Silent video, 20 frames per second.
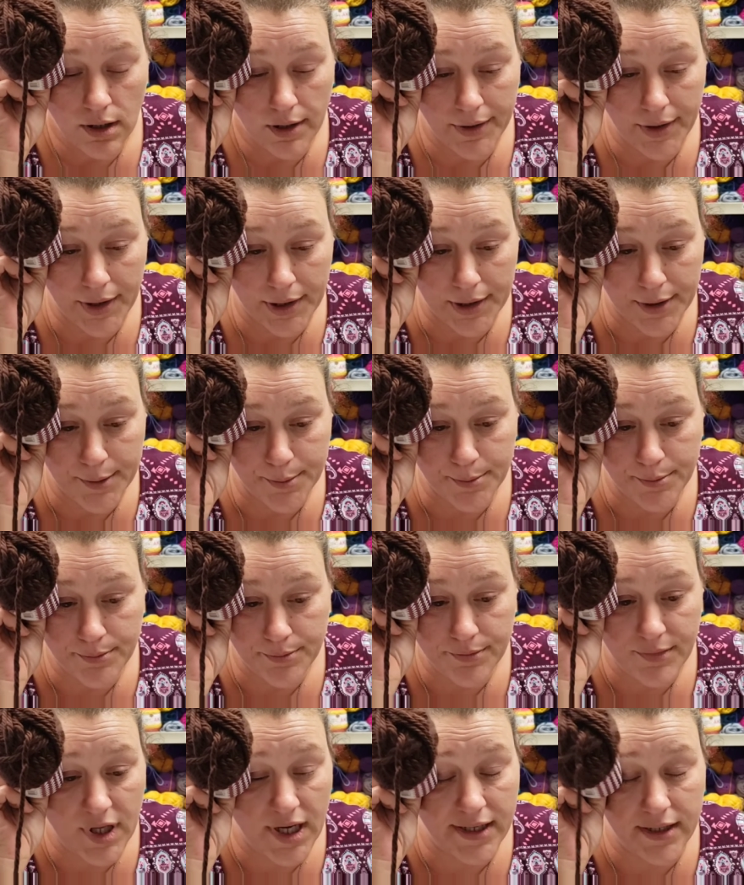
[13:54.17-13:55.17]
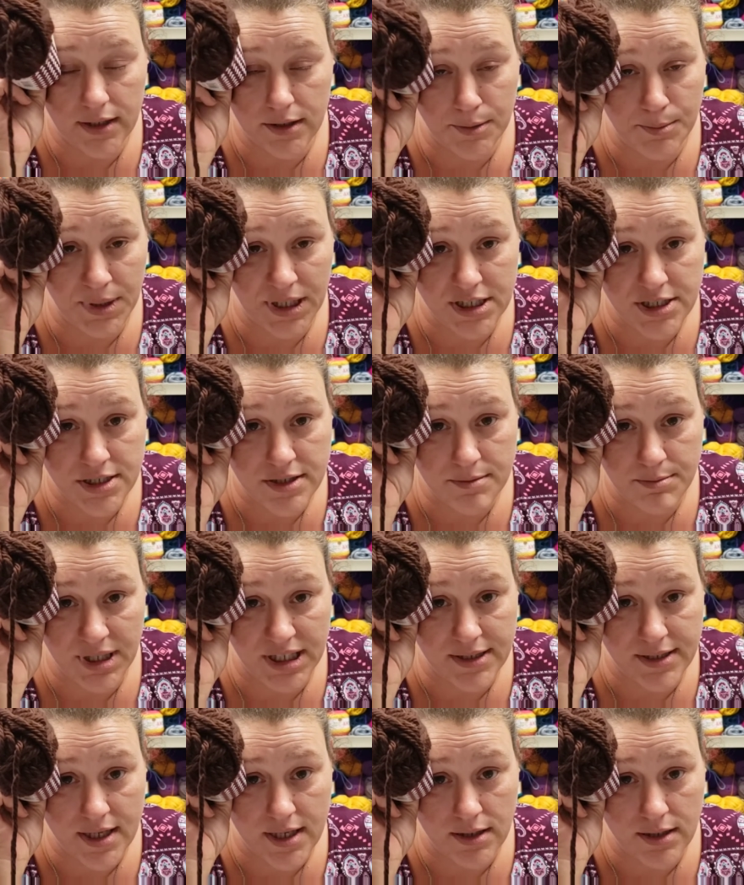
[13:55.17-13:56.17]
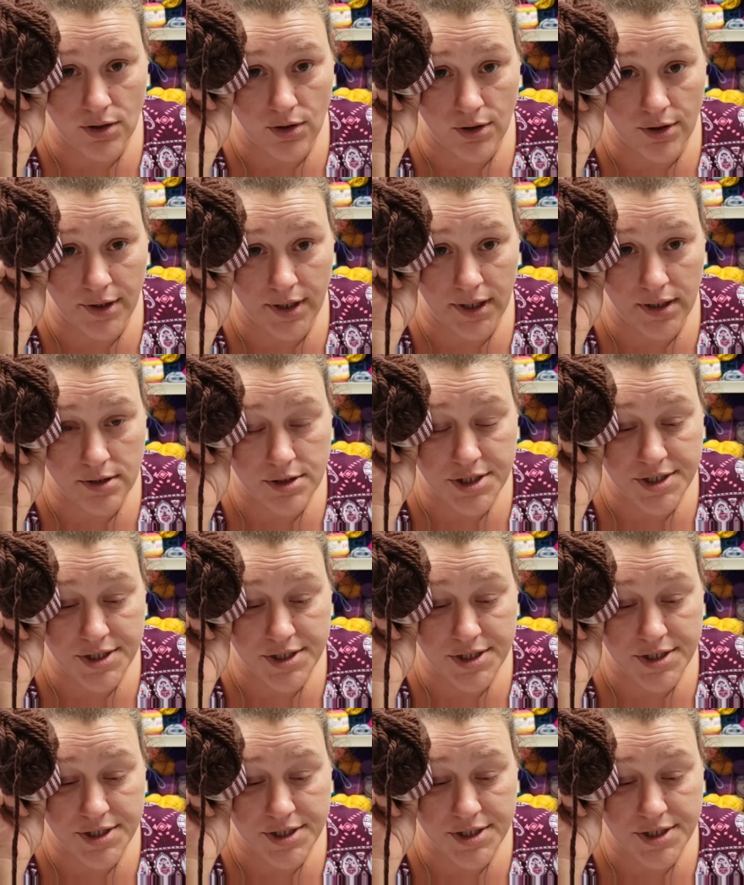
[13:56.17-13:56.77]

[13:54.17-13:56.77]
I didn't meet that yardage.